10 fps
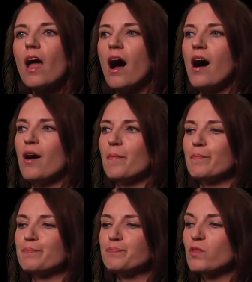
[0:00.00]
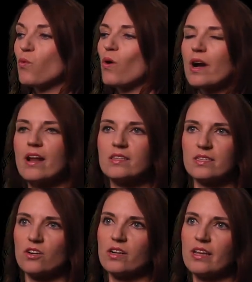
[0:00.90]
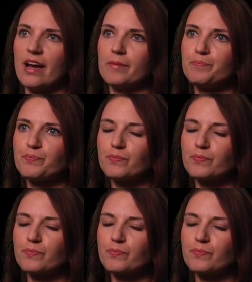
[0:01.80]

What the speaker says: The war hadn't started yet.